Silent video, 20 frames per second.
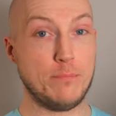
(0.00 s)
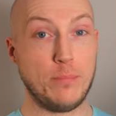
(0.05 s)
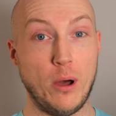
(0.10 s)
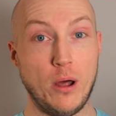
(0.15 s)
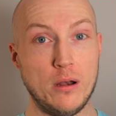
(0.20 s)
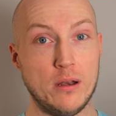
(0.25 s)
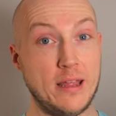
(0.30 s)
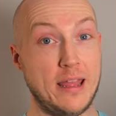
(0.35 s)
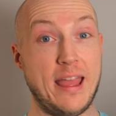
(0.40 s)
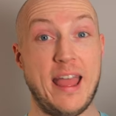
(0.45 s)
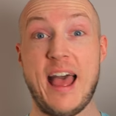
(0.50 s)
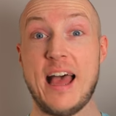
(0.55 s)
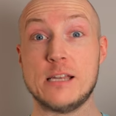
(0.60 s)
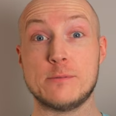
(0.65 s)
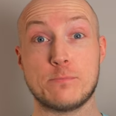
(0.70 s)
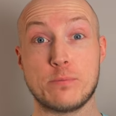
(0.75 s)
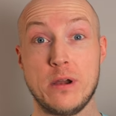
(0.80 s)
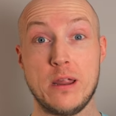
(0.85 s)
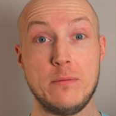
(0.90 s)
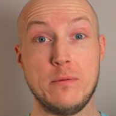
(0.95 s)
But it has
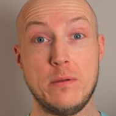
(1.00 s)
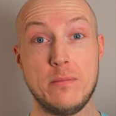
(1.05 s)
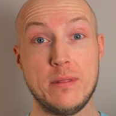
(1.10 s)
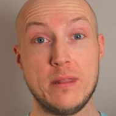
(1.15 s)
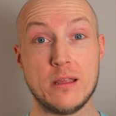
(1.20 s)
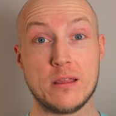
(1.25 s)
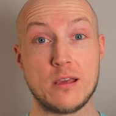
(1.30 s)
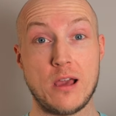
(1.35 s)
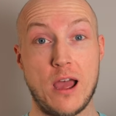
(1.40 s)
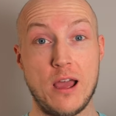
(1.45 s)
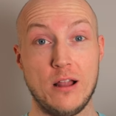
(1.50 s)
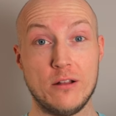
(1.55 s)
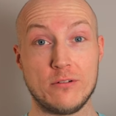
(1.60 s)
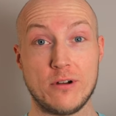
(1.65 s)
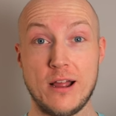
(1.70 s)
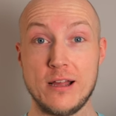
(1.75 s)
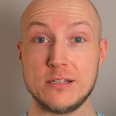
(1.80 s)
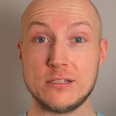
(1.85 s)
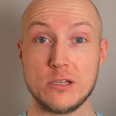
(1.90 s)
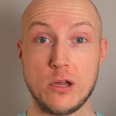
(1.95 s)
premium in the title,
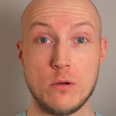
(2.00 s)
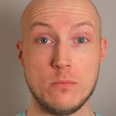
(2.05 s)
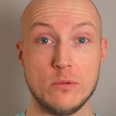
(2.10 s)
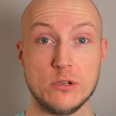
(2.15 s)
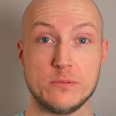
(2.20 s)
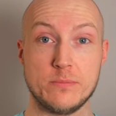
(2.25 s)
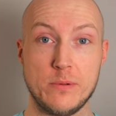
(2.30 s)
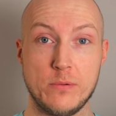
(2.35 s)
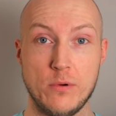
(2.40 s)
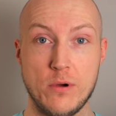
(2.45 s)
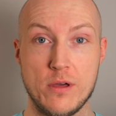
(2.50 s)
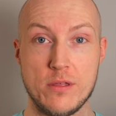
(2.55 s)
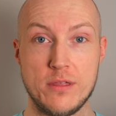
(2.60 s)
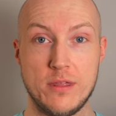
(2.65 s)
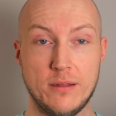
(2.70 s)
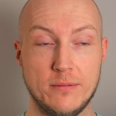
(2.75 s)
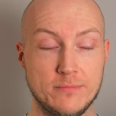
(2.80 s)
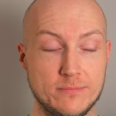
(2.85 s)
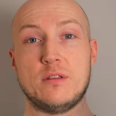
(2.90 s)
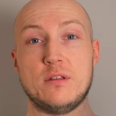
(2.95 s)
right? So it must be worth
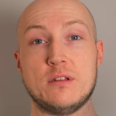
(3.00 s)
it.